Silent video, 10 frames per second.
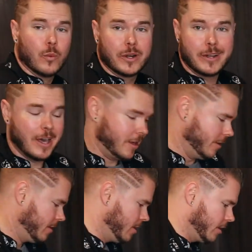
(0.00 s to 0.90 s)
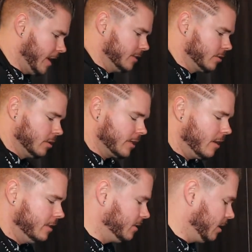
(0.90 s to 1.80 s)
We're done. Okay, so look
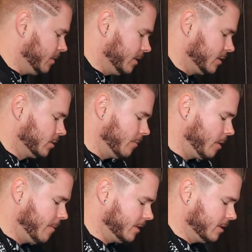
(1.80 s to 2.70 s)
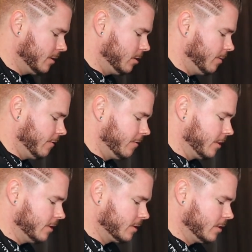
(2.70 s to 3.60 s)
how easy that was. So I'm gonna mix this a little bit
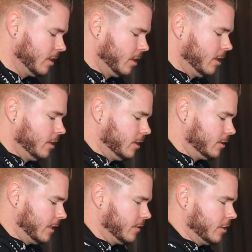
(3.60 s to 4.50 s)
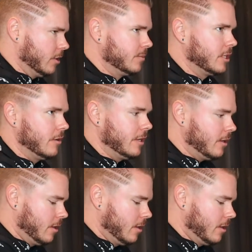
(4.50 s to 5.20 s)
first to get the herbs going.